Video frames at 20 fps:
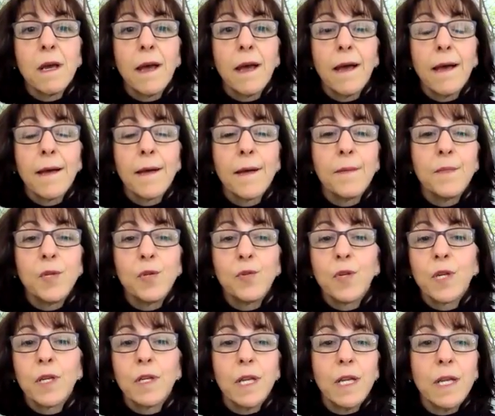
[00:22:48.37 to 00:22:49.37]
You
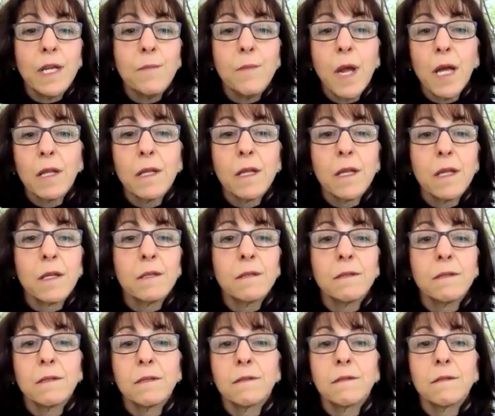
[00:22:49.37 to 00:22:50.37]
can email
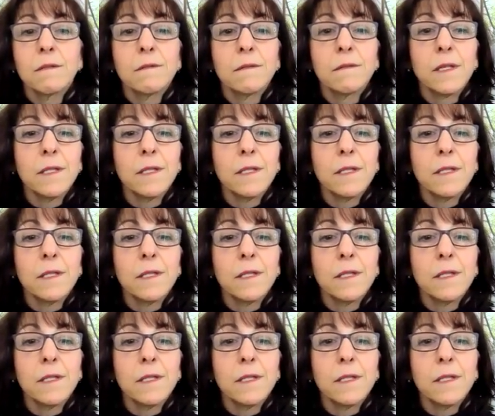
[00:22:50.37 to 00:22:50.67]
us,